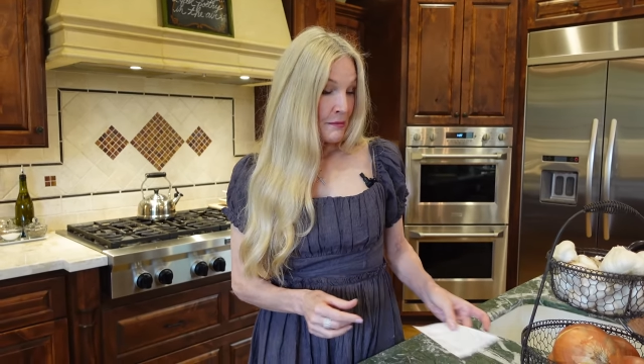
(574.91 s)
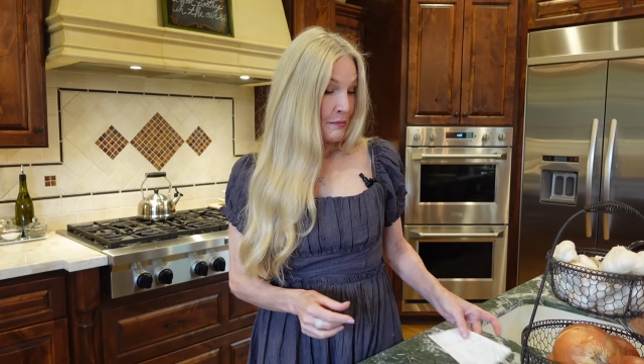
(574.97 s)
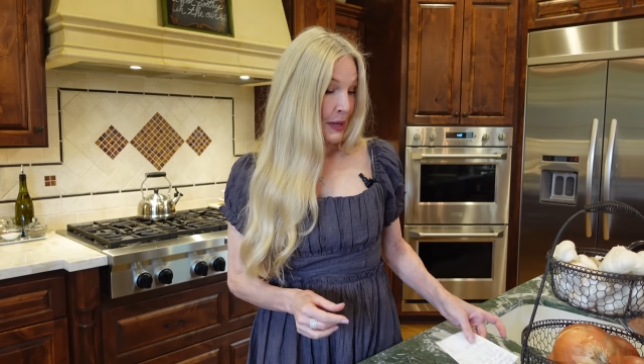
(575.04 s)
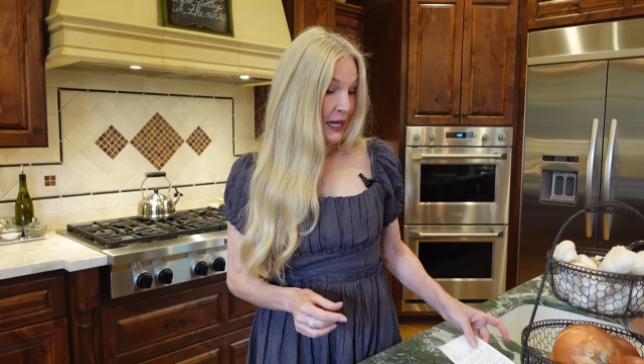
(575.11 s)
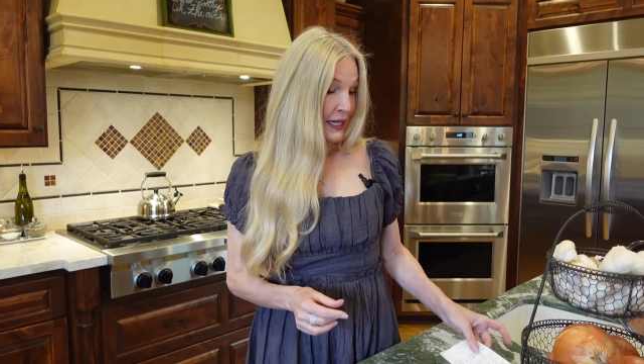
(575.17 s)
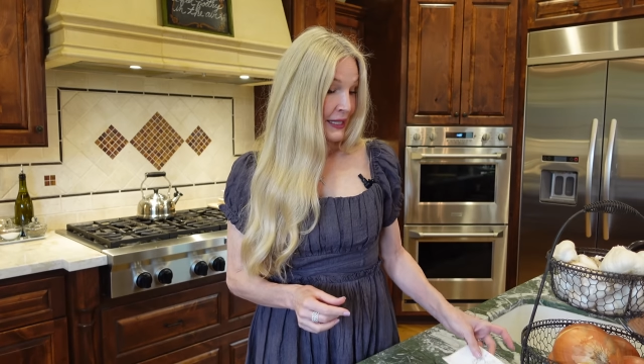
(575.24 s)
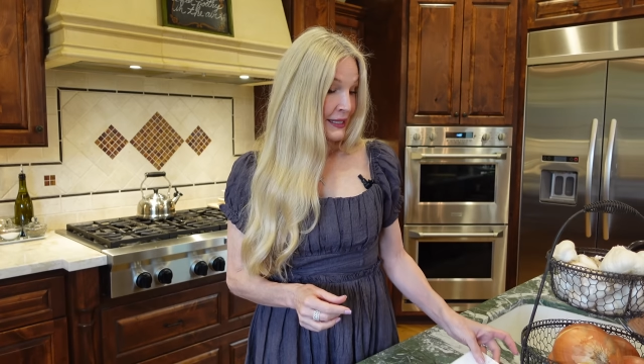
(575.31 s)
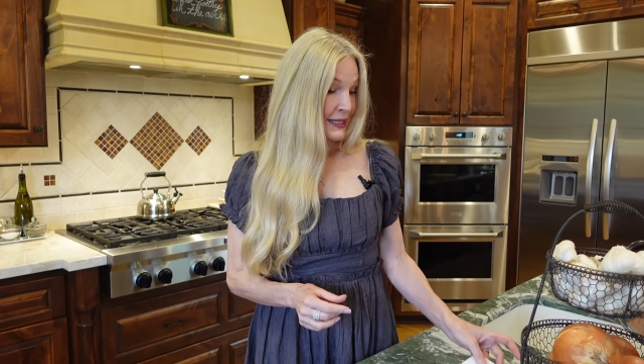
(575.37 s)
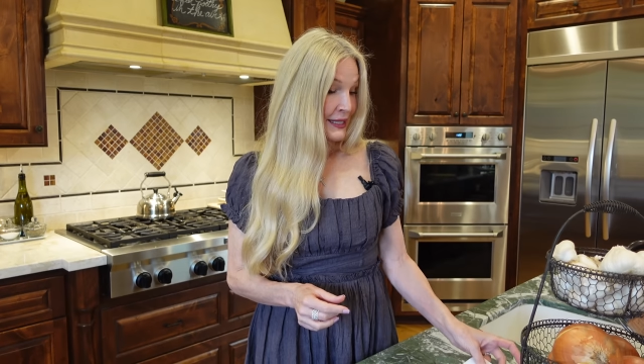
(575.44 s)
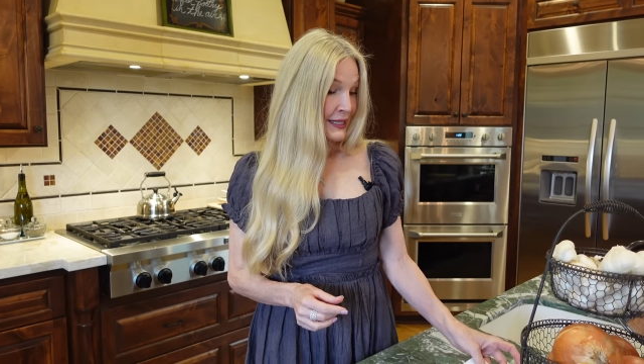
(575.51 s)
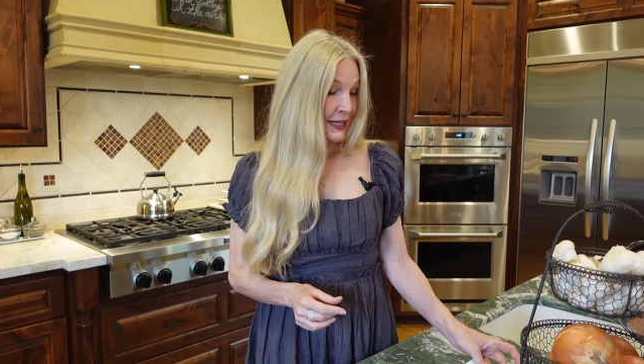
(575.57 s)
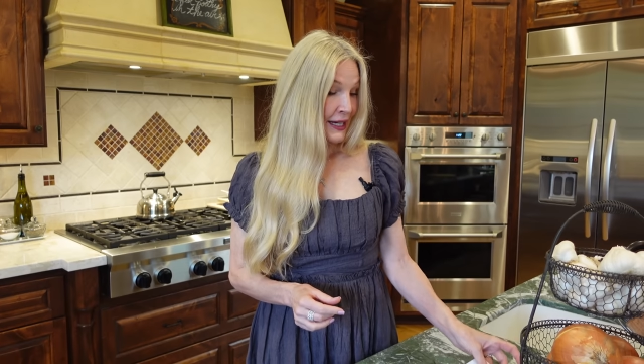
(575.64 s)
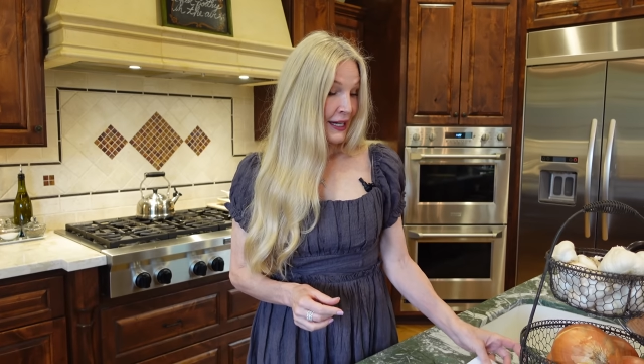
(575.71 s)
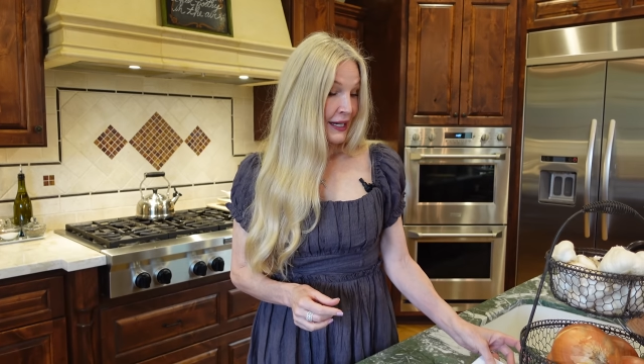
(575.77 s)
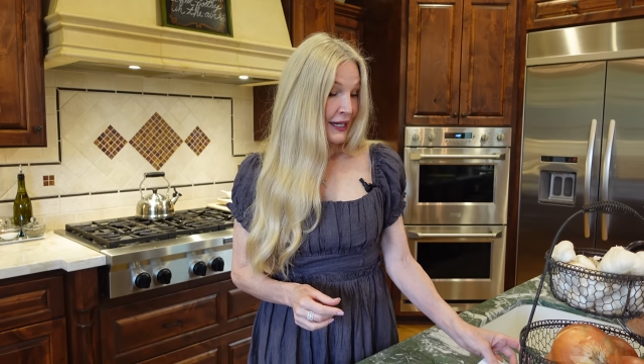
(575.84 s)

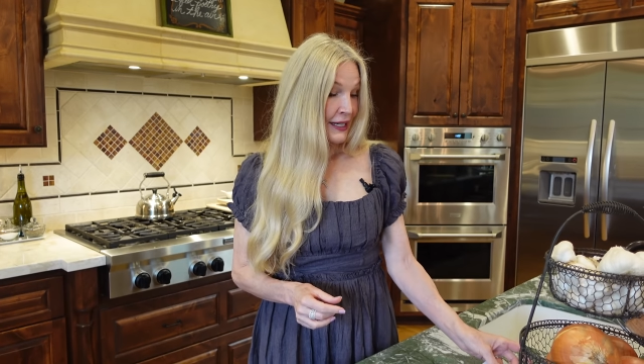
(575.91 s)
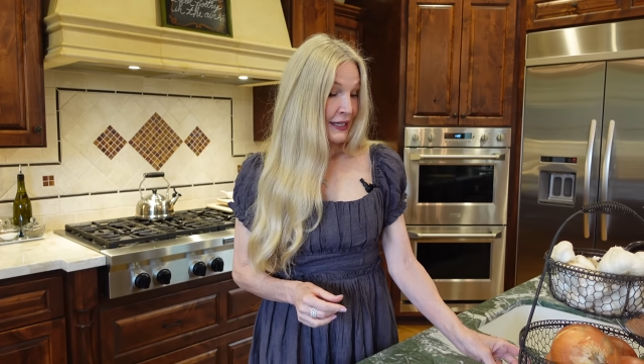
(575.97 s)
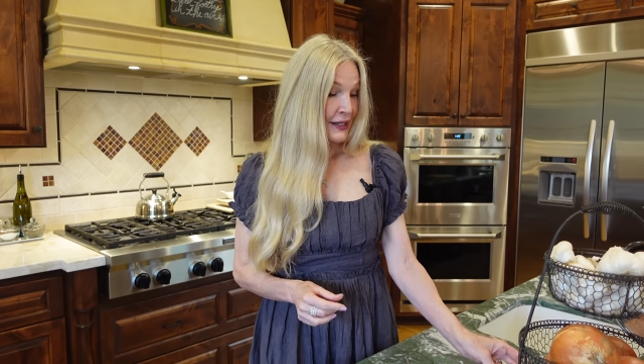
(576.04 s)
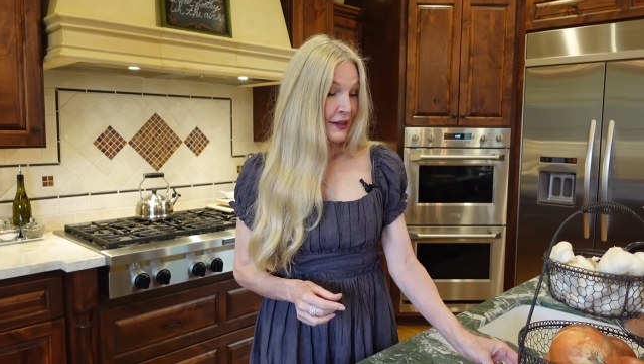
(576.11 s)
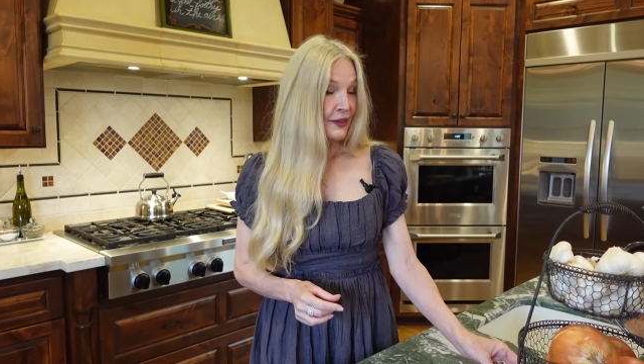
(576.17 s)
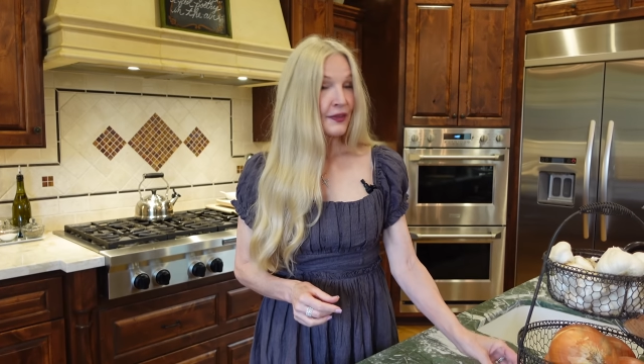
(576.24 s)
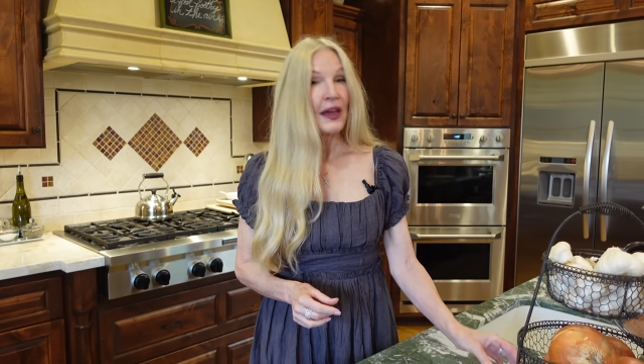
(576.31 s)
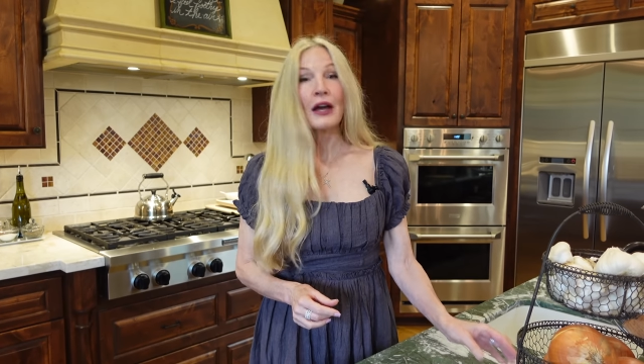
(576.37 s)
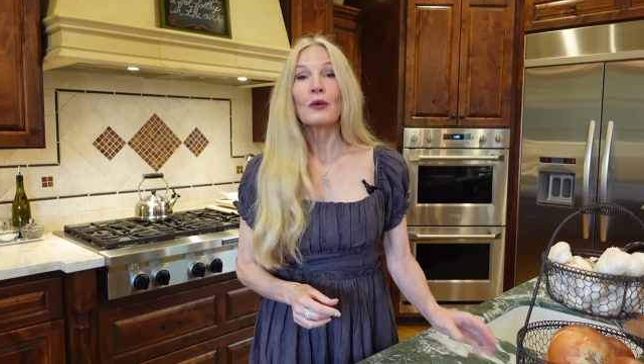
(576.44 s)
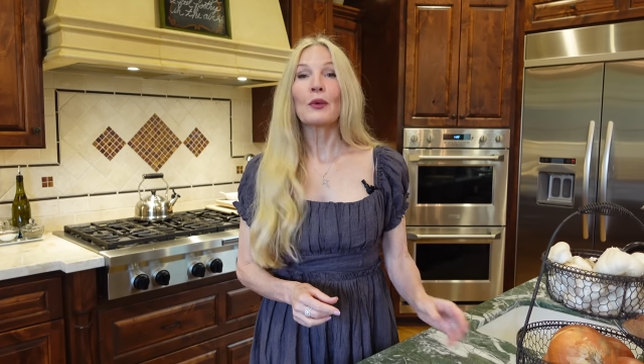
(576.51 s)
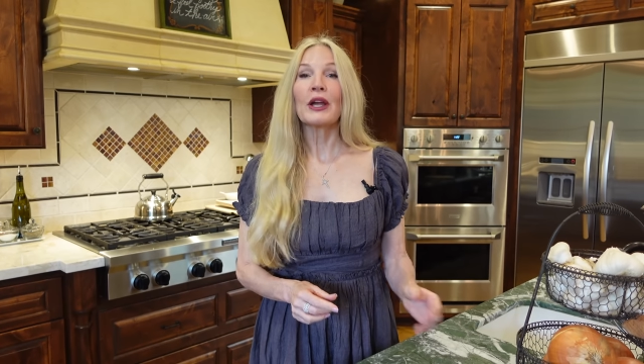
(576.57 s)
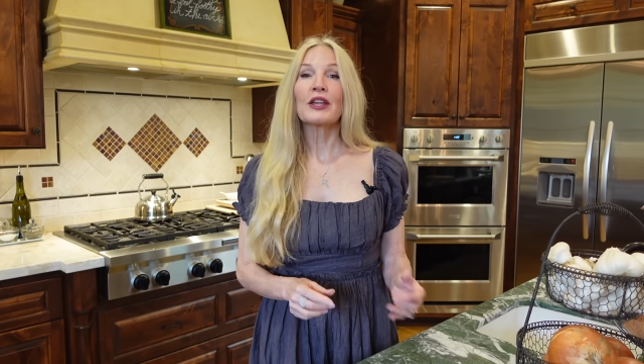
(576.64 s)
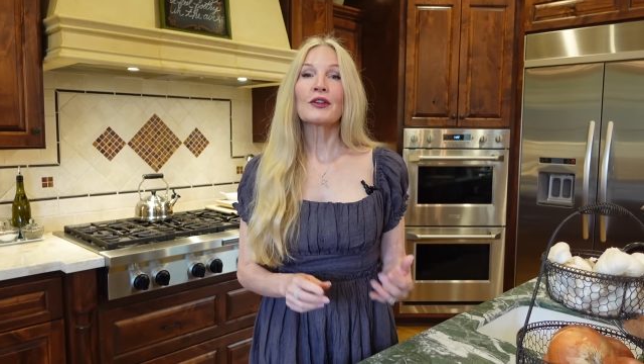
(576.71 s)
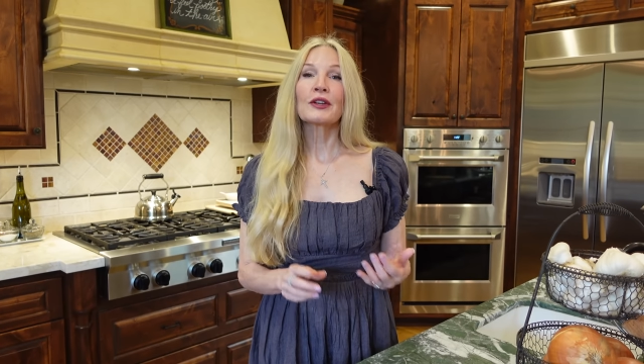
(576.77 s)
but uh, that way